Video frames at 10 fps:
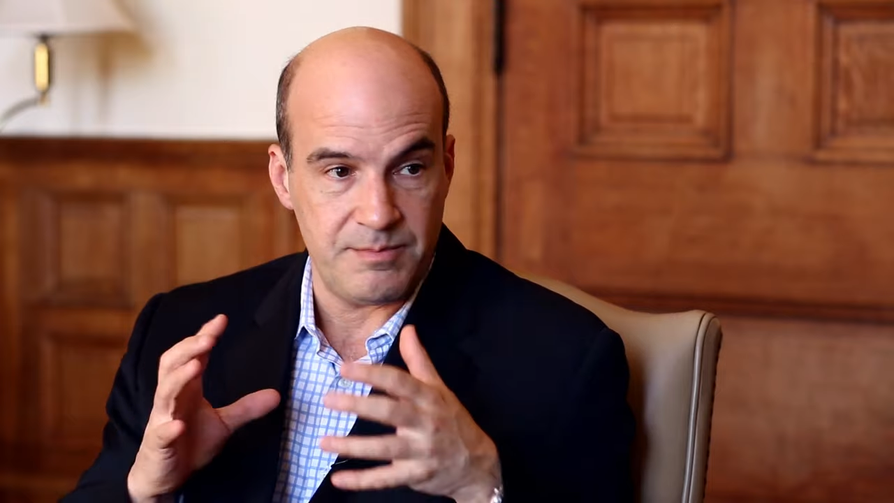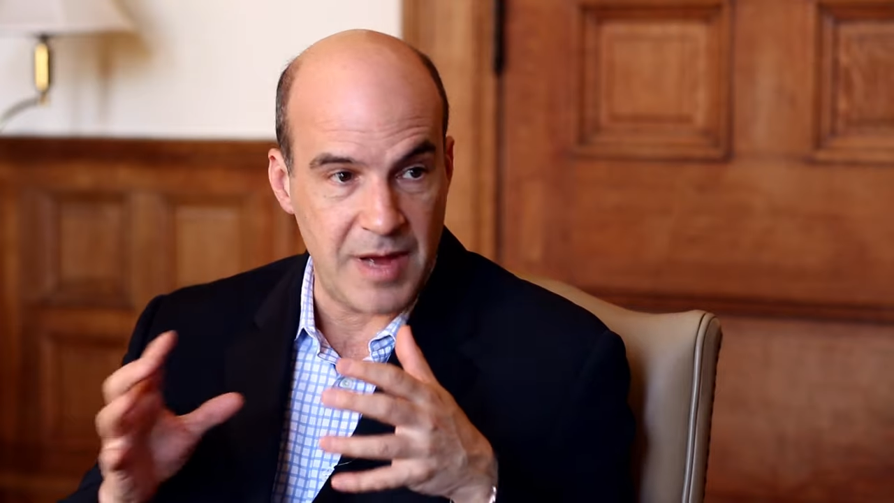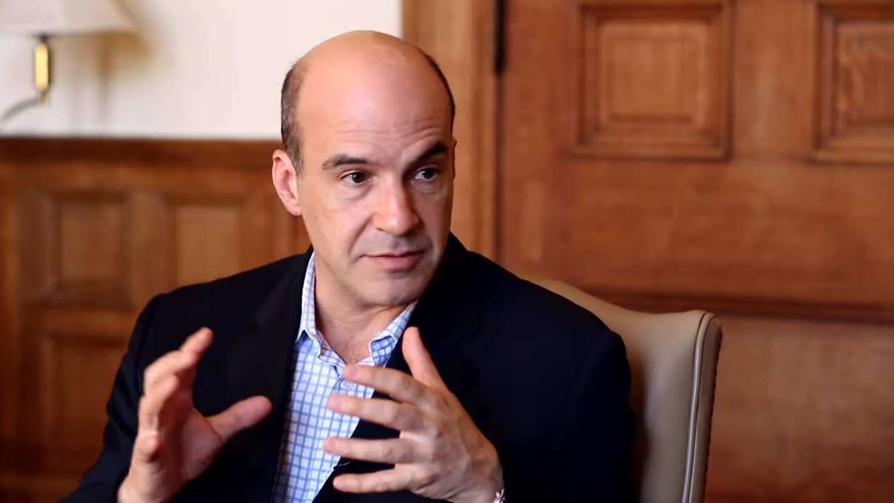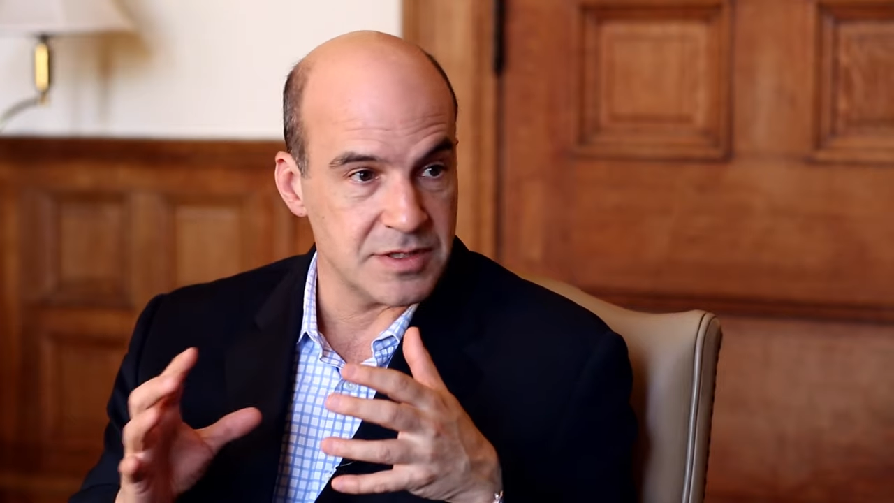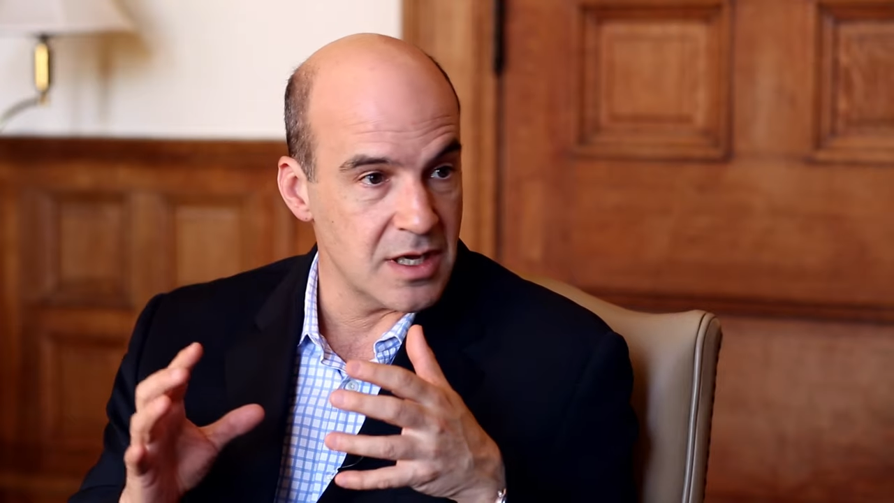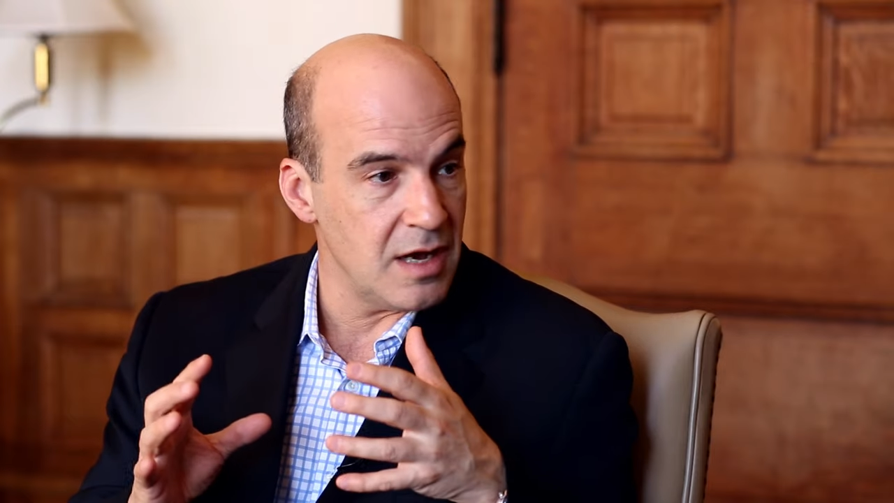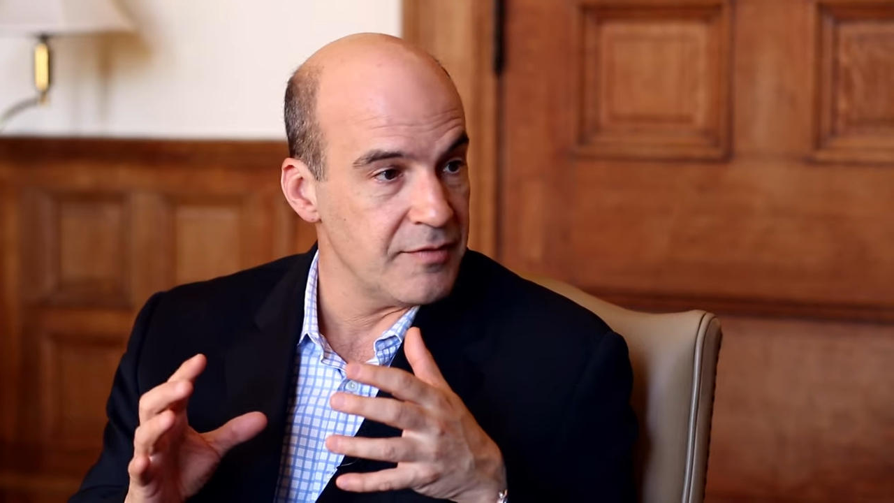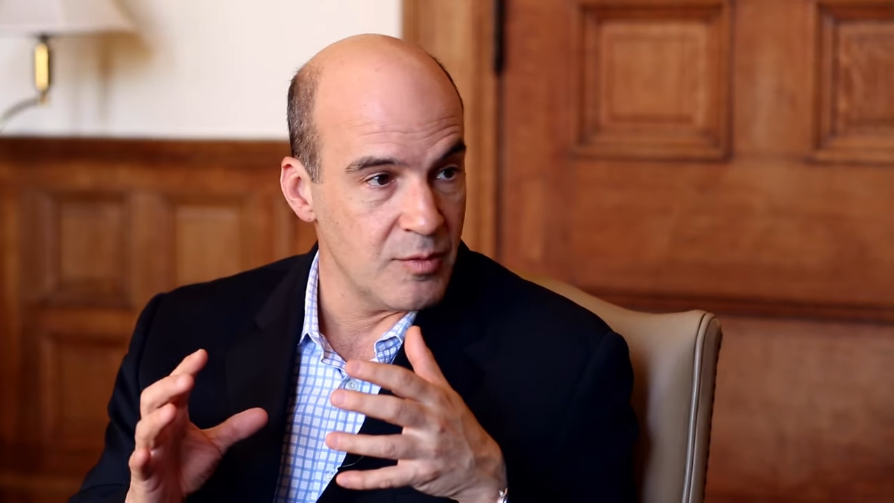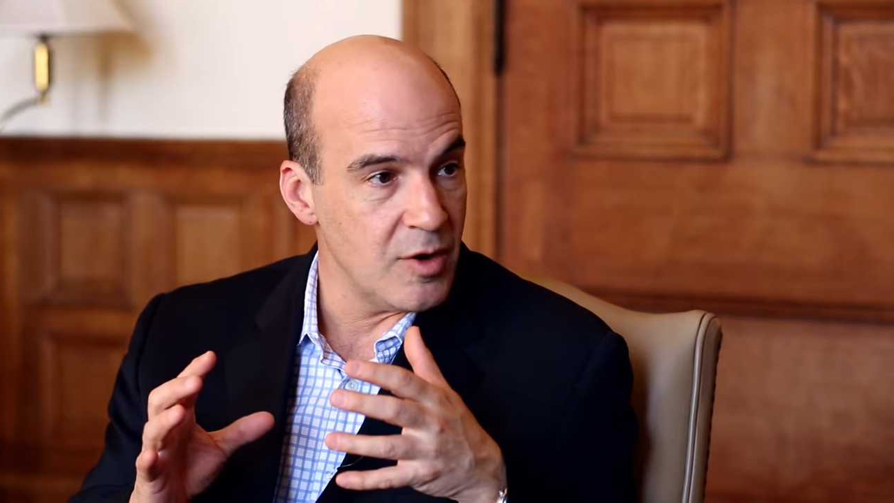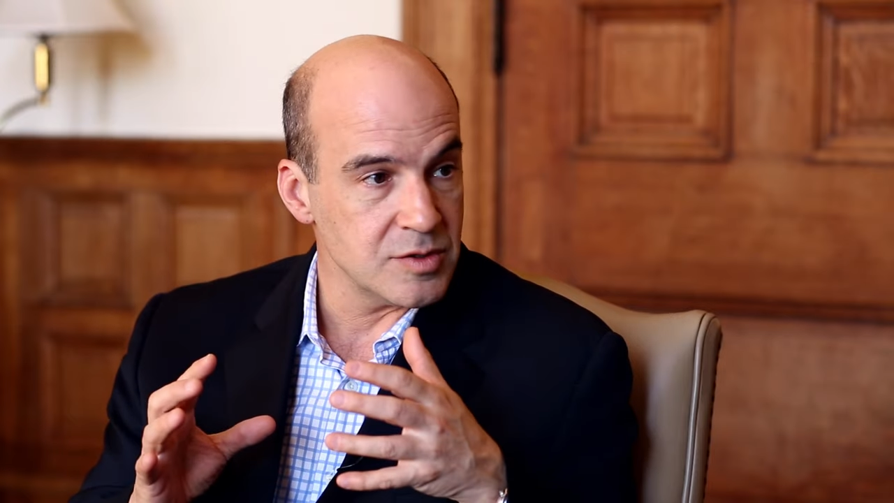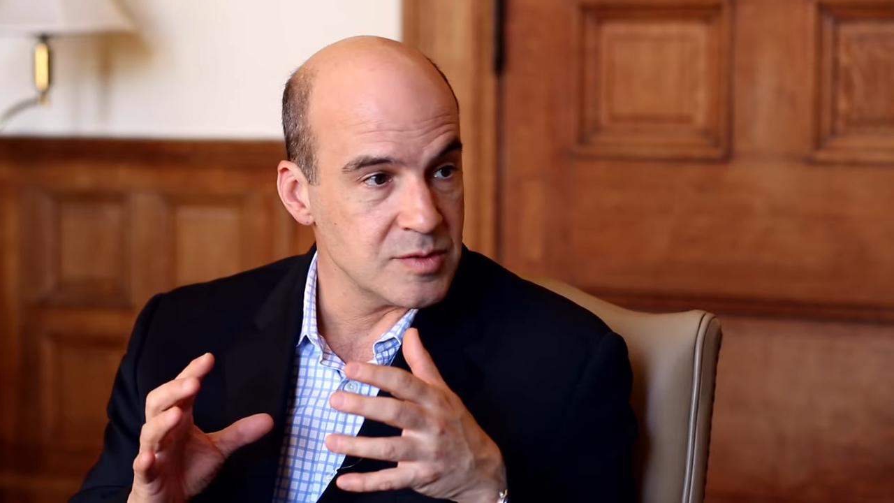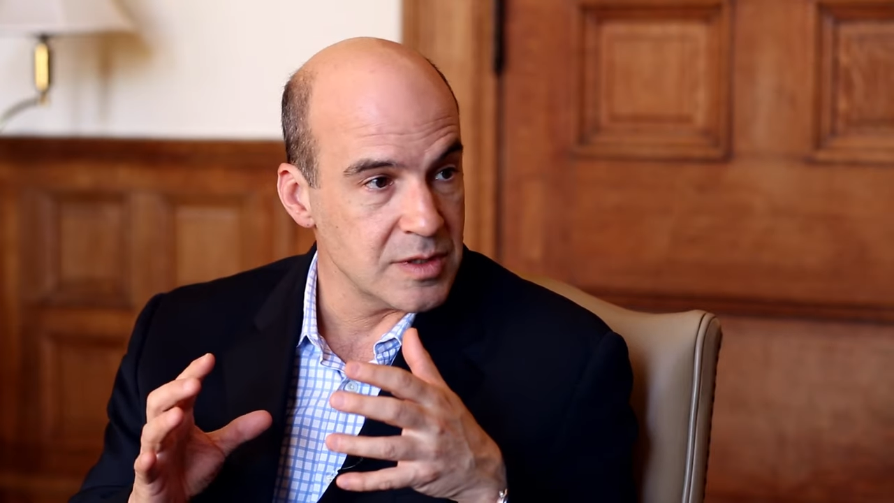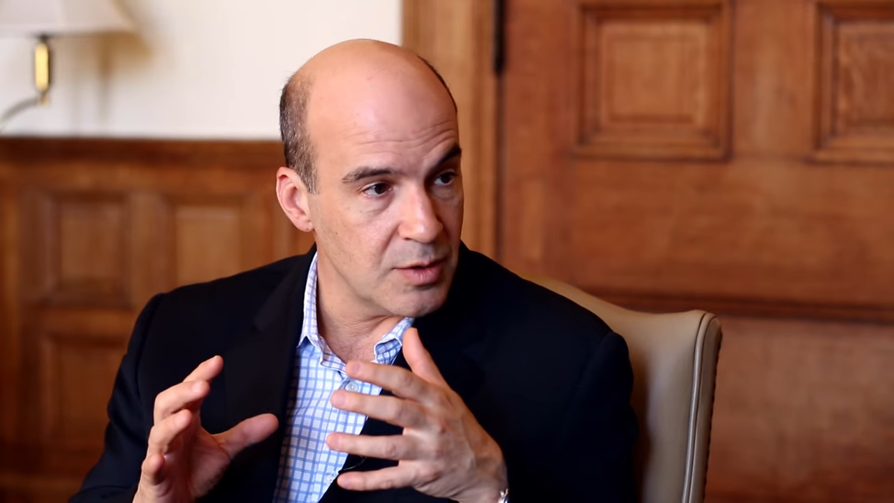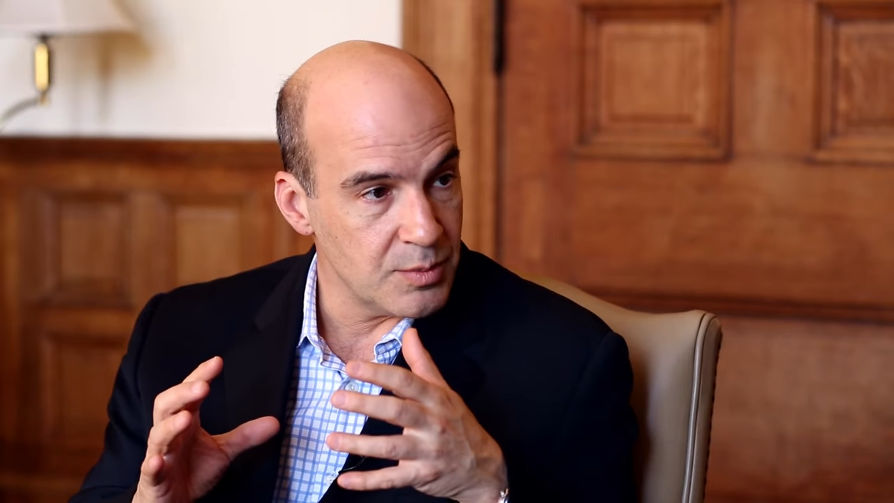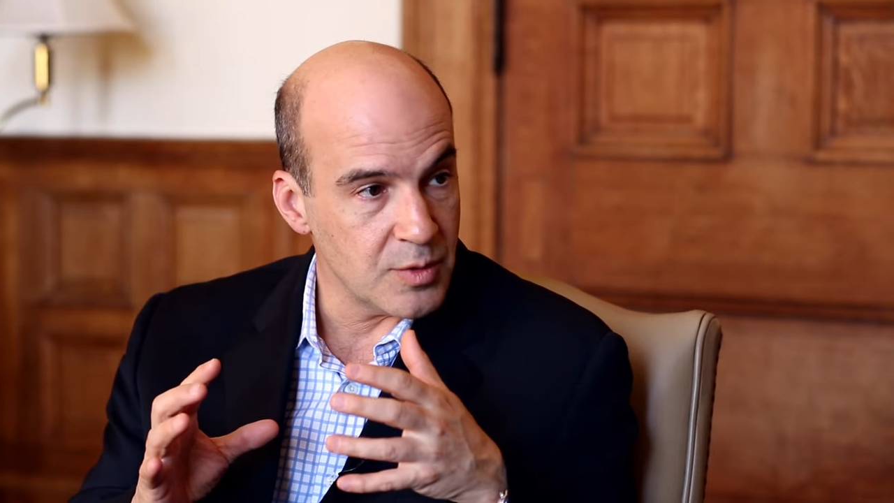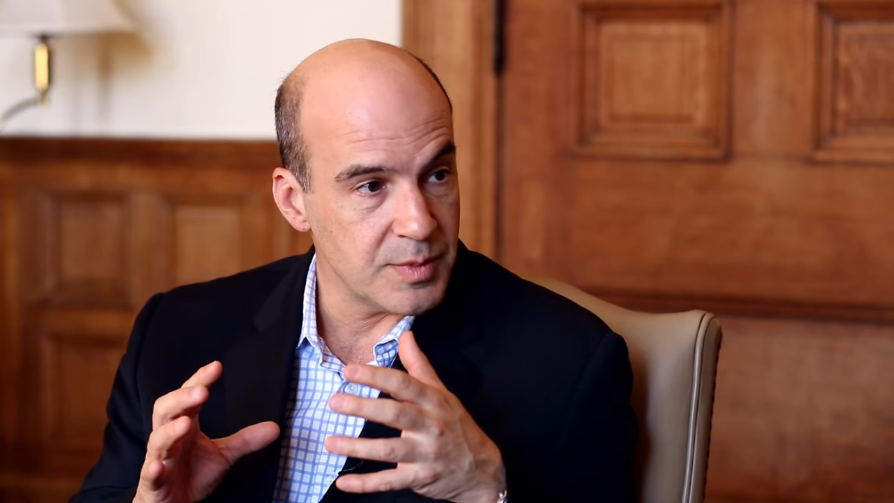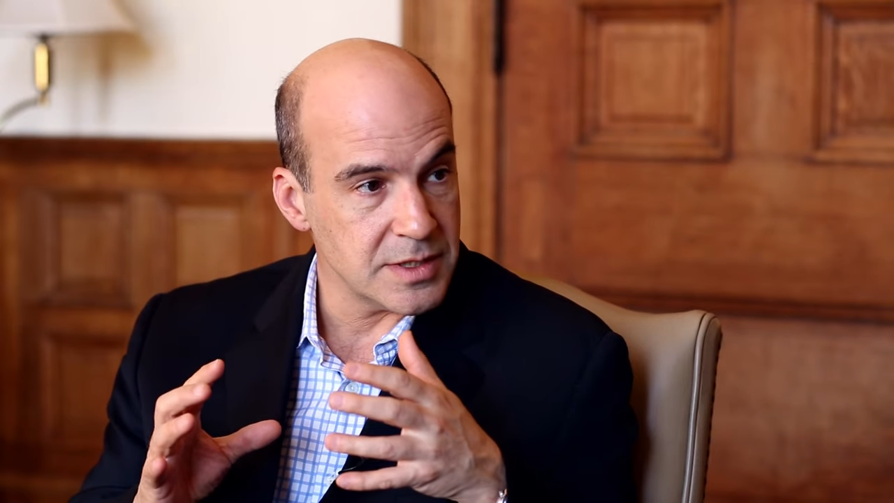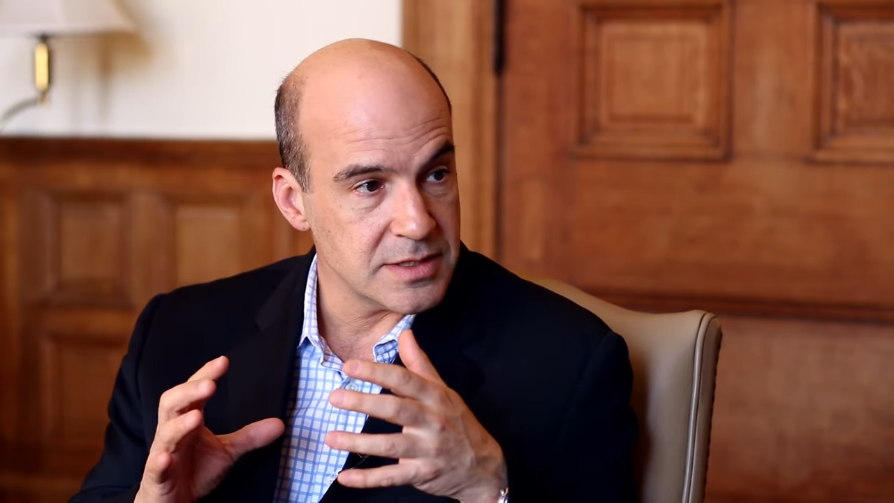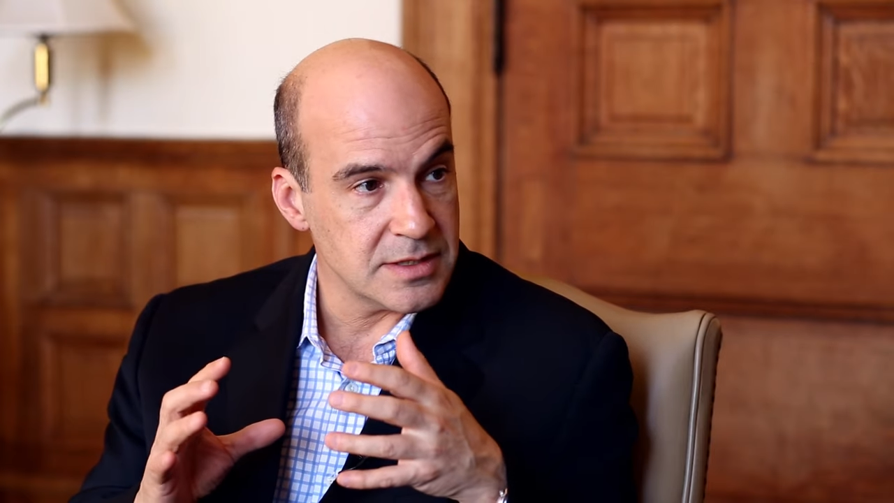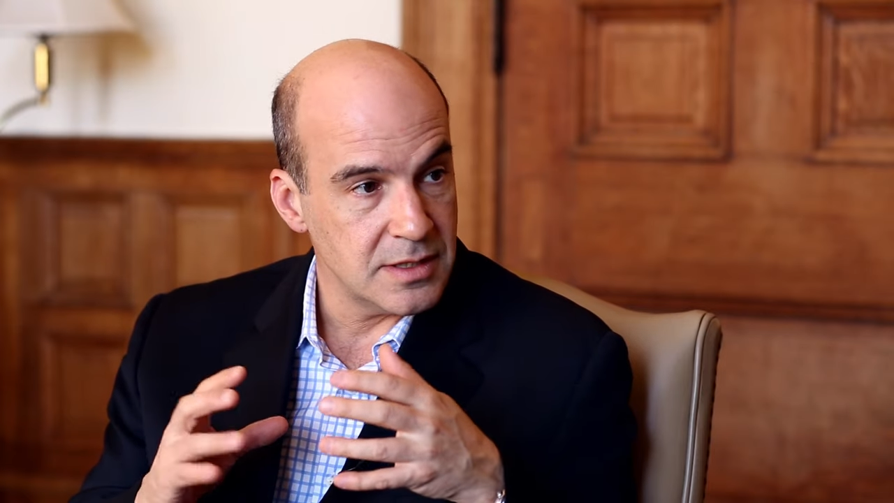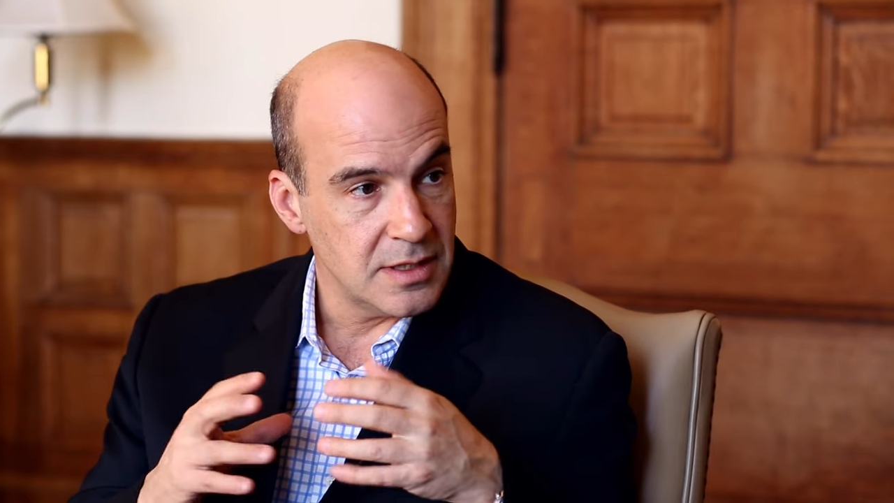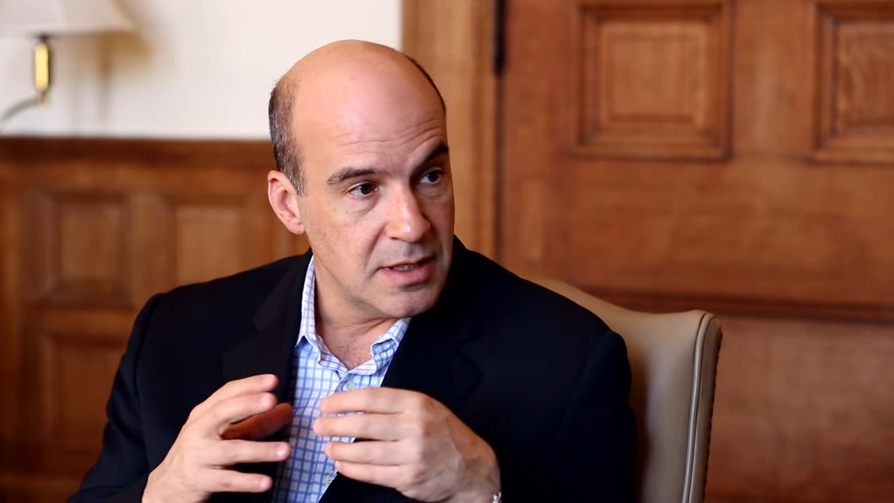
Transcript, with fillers: bouncing off the walls with no purpose.